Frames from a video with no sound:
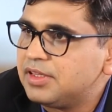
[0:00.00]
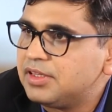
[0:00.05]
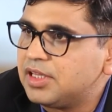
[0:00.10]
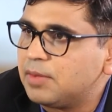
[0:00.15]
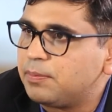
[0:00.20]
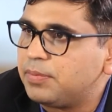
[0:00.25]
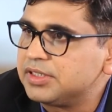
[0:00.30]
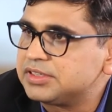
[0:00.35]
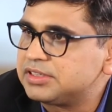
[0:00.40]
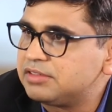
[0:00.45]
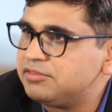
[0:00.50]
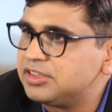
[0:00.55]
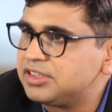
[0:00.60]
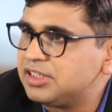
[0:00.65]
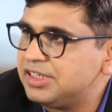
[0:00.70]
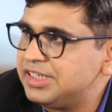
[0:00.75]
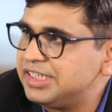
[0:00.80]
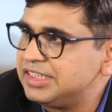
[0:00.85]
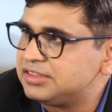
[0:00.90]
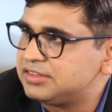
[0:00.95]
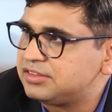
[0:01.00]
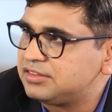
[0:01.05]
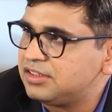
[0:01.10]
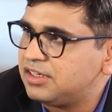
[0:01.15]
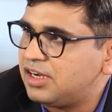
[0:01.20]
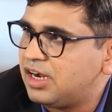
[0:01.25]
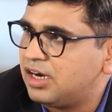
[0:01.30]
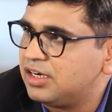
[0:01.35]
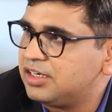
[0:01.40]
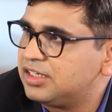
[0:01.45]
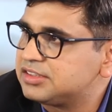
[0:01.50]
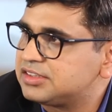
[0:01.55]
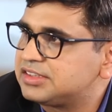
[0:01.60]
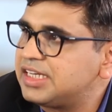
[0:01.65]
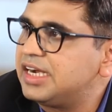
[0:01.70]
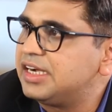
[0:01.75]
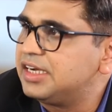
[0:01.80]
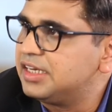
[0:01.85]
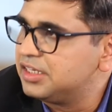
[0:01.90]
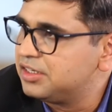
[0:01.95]
the person with the least
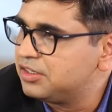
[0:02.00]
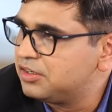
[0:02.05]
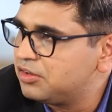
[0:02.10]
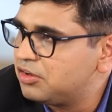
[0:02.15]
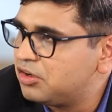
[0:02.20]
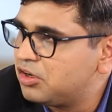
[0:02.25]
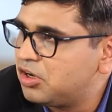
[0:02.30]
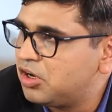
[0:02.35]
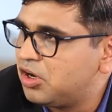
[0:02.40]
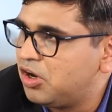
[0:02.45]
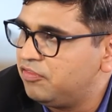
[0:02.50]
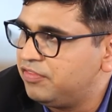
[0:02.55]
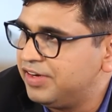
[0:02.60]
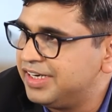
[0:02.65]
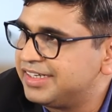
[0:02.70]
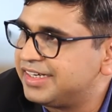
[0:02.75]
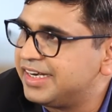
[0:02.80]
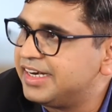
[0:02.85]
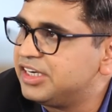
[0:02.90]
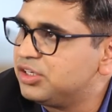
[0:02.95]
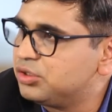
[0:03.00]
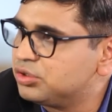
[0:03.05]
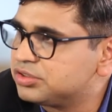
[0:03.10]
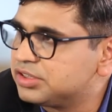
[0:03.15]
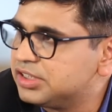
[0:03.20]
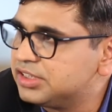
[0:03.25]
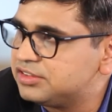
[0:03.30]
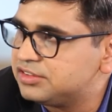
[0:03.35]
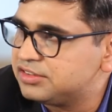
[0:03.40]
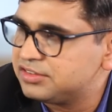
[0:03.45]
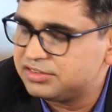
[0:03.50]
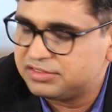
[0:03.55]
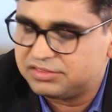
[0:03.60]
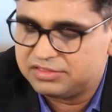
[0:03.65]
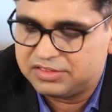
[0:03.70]
understanding of internet usage,